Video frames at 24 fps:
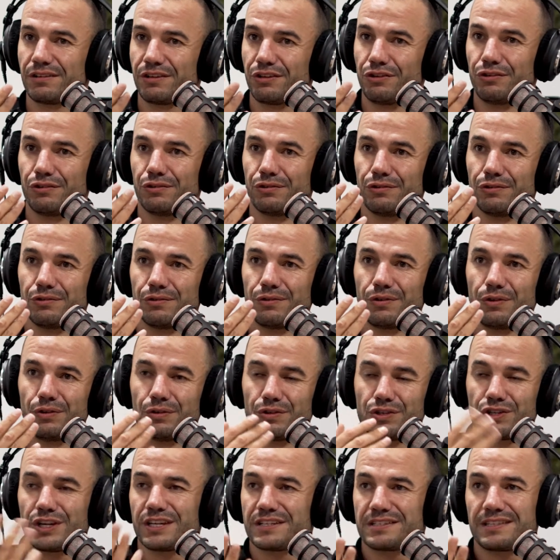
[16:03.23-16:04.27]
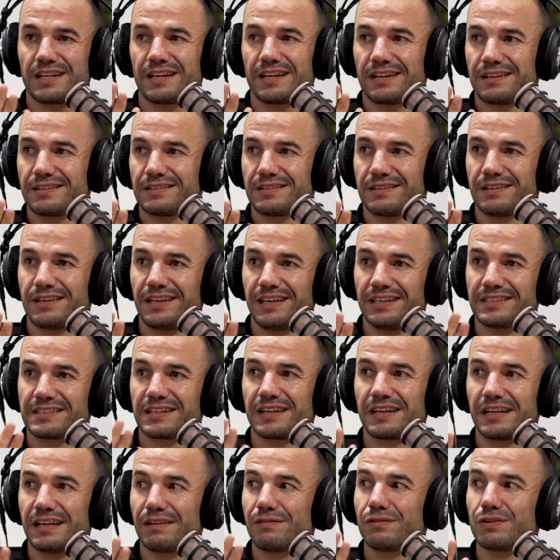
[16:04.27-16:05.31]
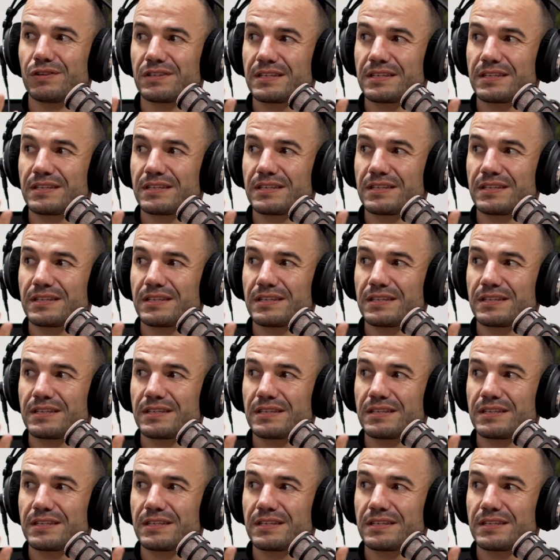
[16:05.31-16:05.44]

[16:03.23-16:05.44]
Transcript: You you trust that he's going to give you